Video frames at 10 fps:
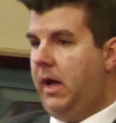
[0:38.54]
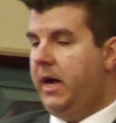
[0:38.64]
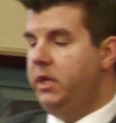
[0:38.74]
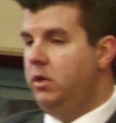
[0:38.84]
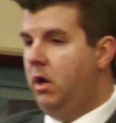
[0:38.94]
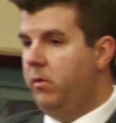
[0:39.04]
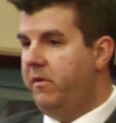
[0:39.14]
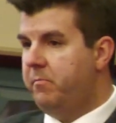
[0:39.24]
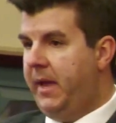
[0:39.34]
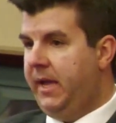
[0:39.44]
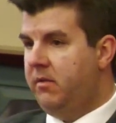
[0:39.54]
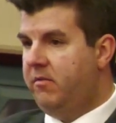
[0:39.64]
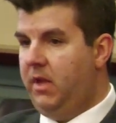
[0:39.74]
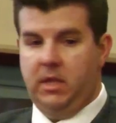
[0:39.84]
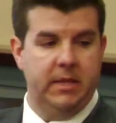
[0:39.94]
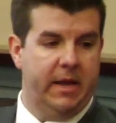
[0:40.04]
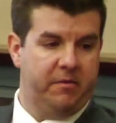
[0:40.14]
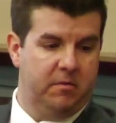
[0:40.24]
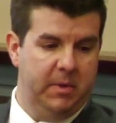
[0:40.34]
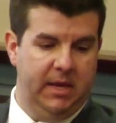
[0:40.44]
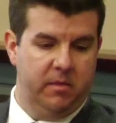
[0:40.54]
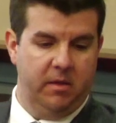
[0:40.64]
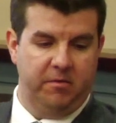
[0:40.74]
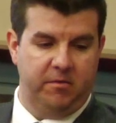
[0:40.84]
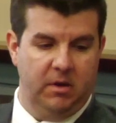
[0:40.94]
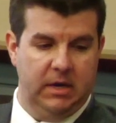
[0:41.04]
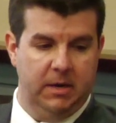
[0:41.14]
How do you know this man seated next to me in this